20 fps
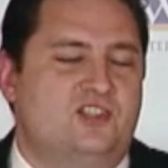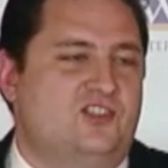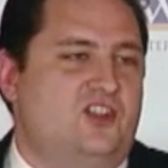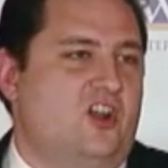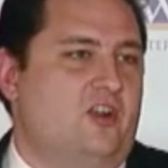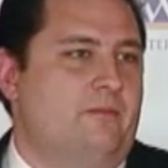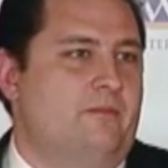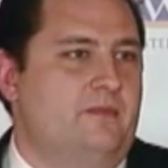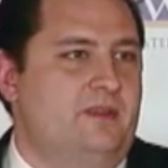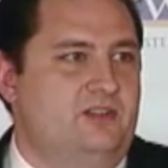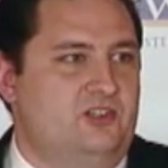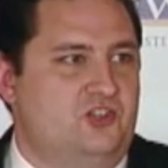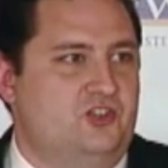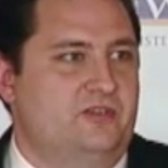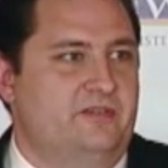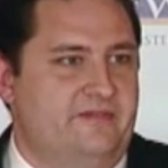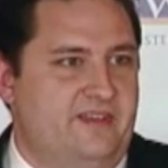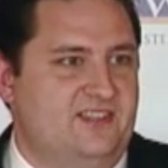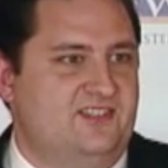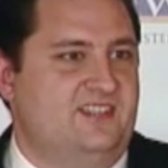government should
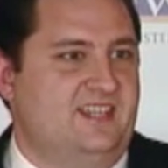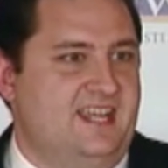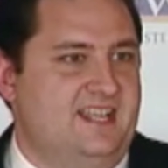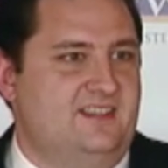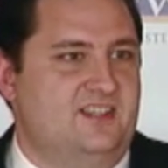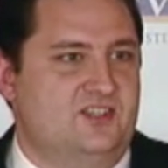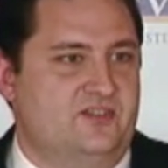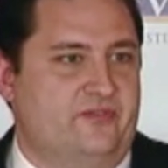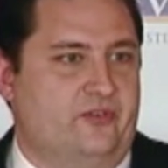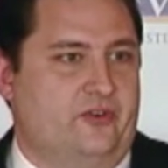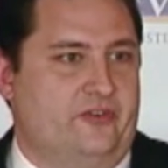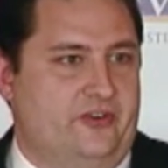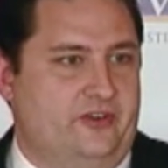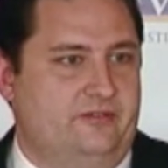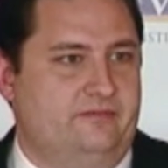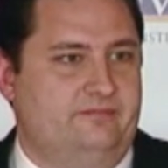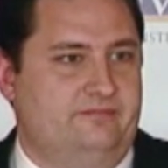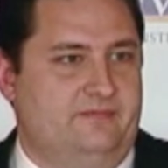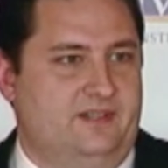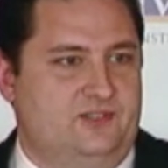investigate this further.
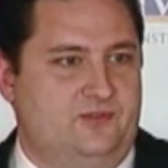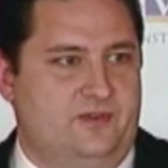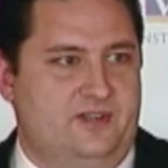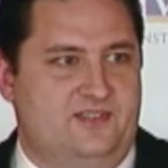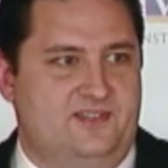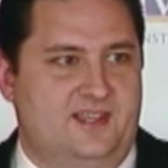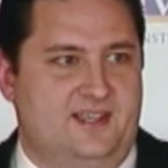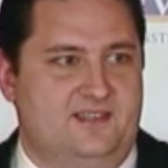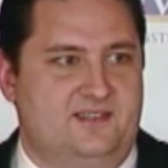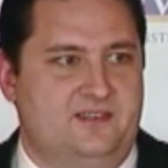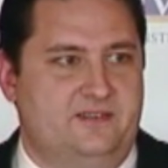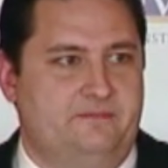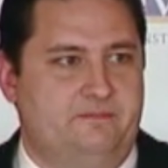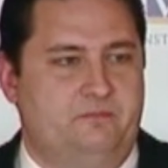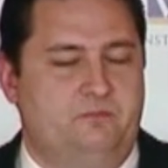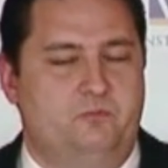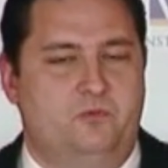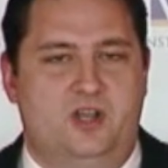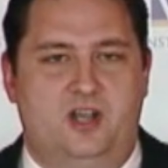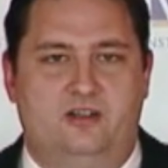That's what it says.
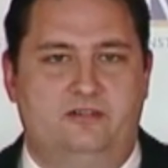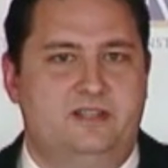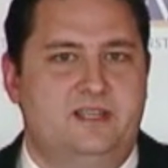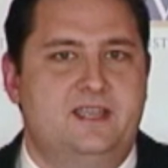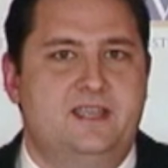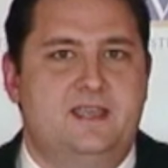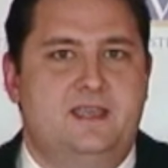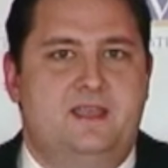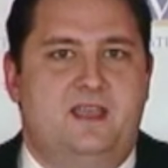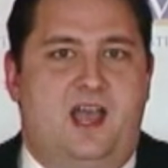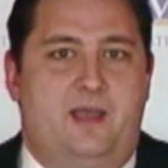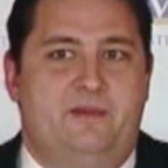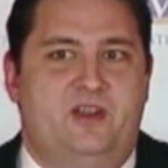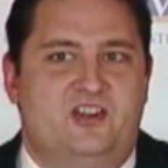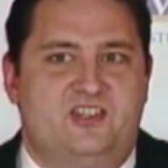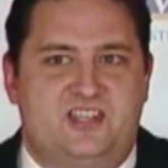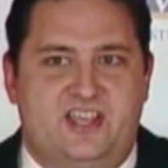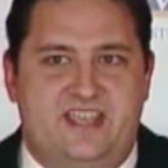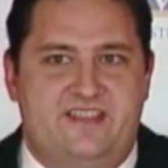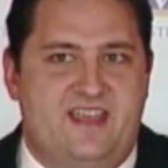Well, I'm here
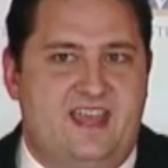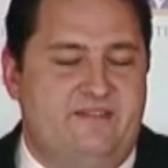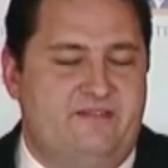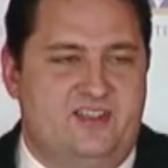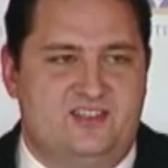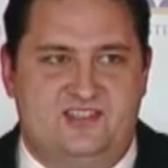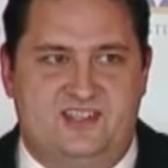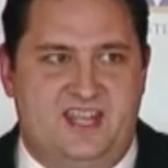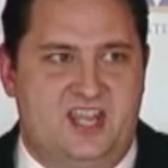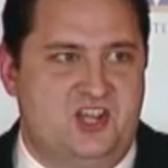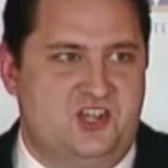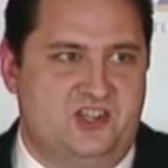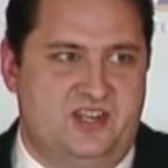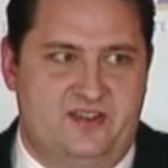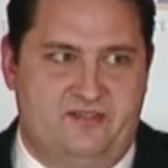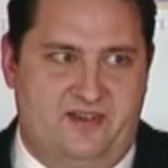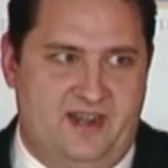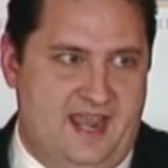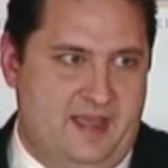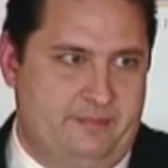to tell you that investigation
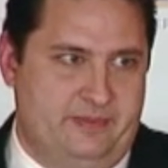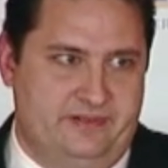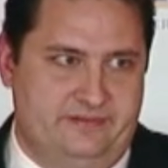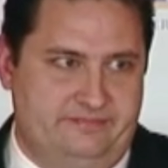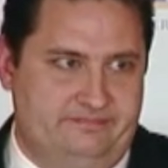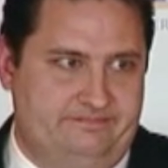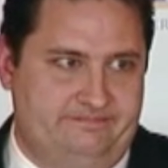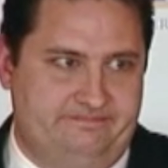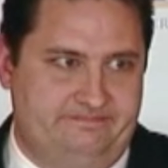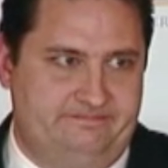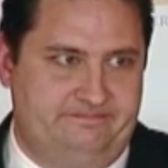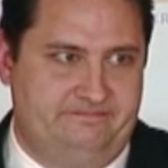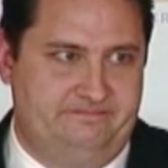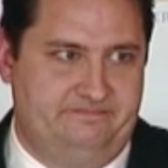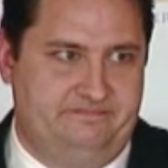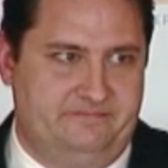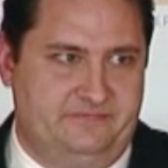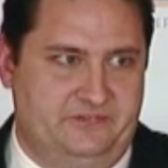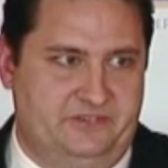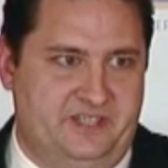never happened.
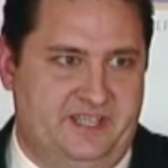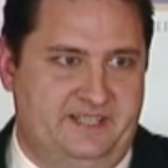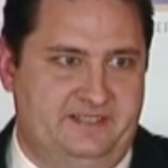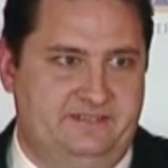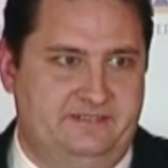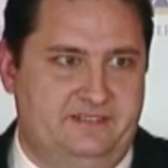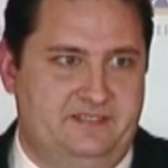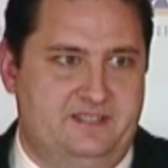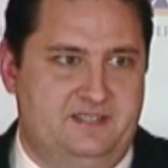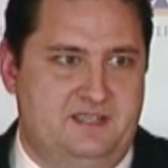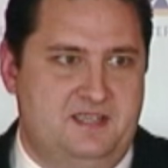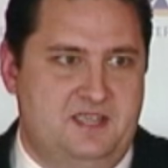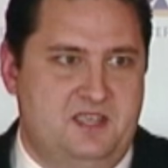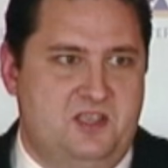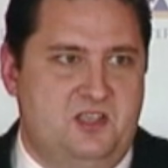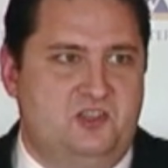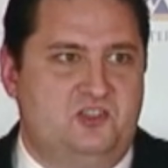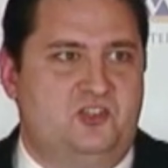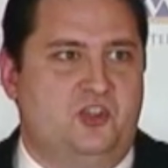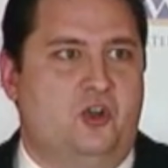Okay?
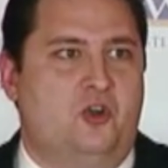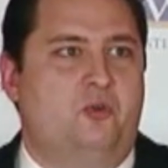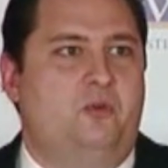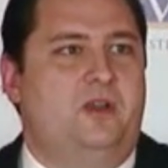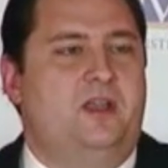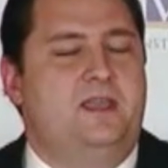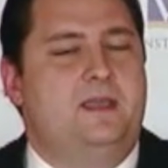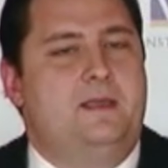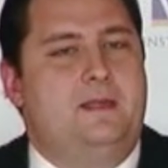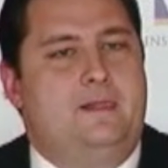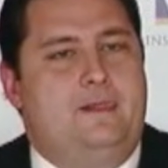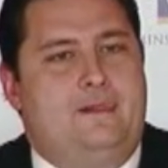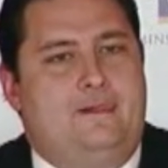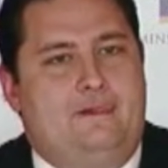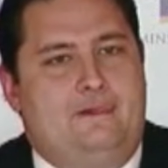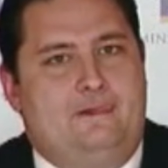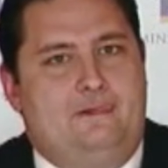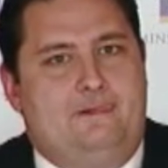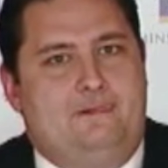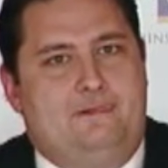So,
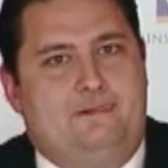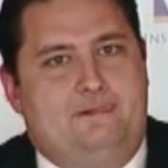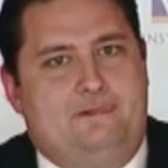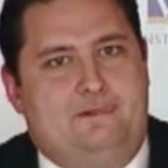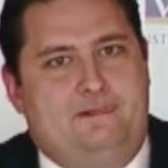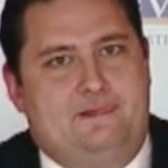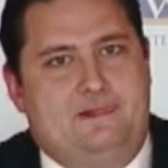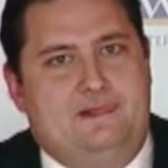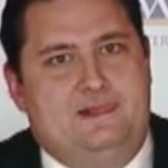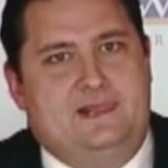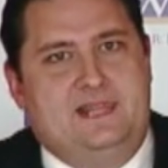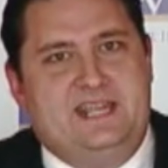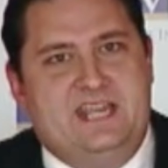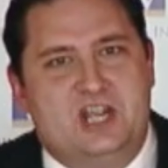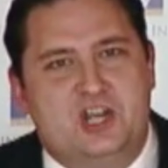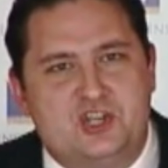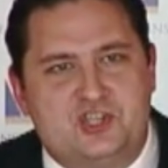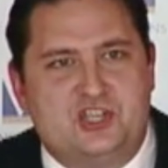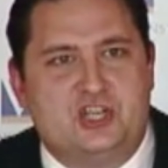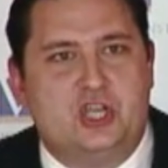
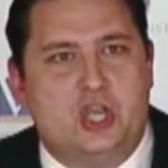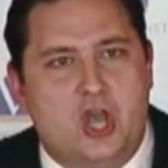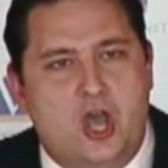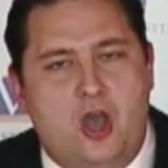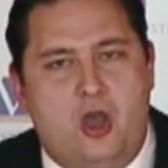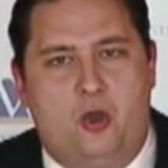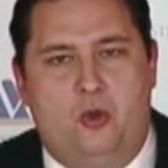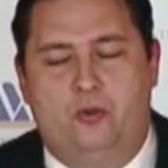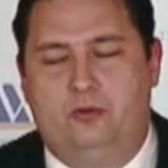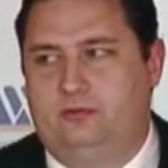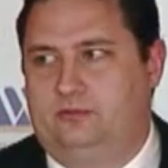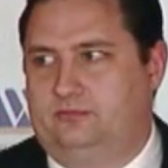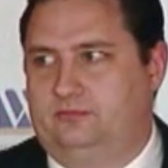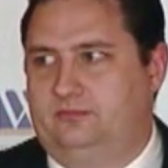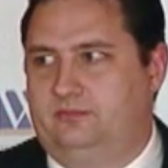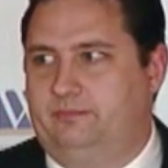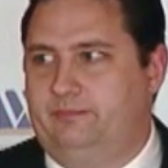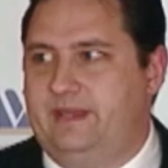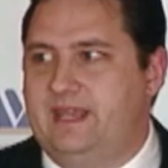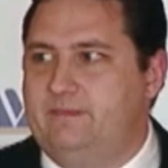years ago,
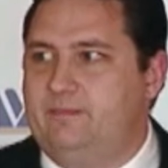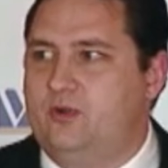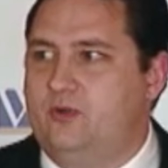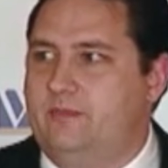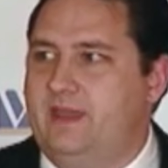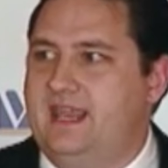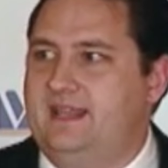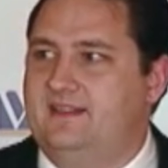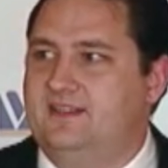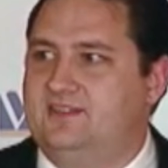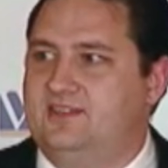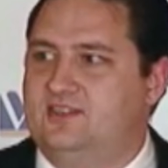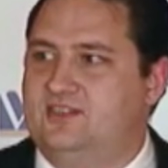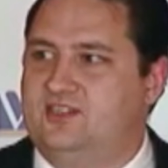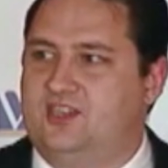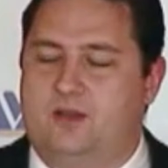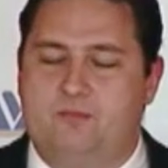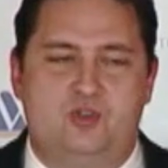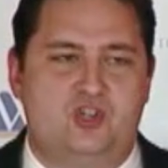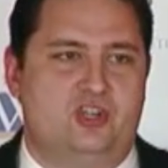people made this
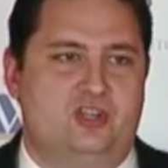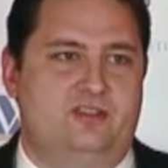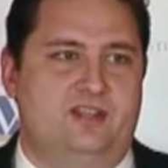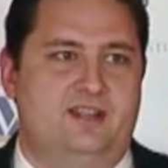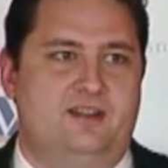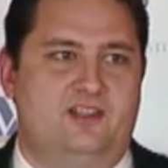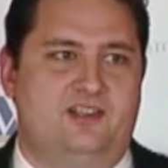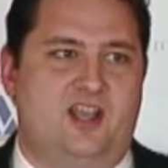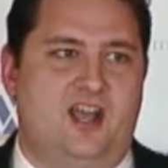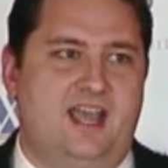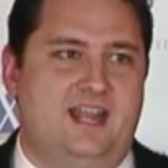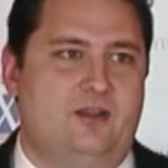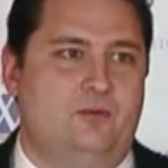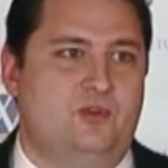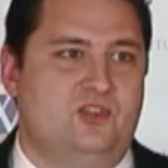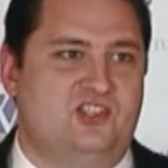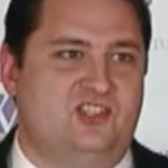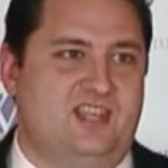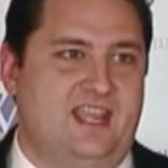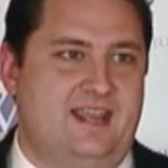assumption that Al-Qaeda
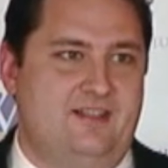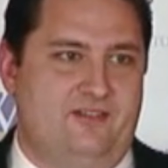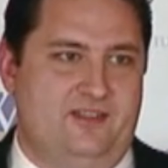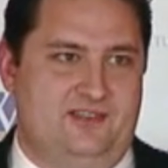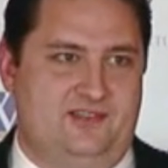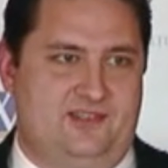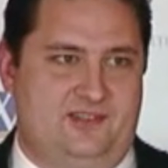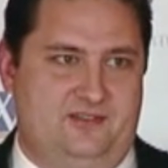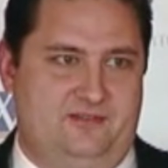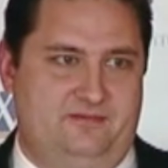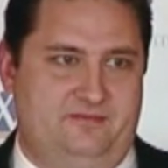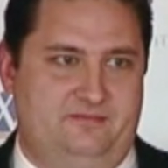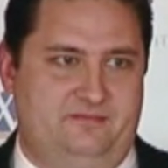was stateless.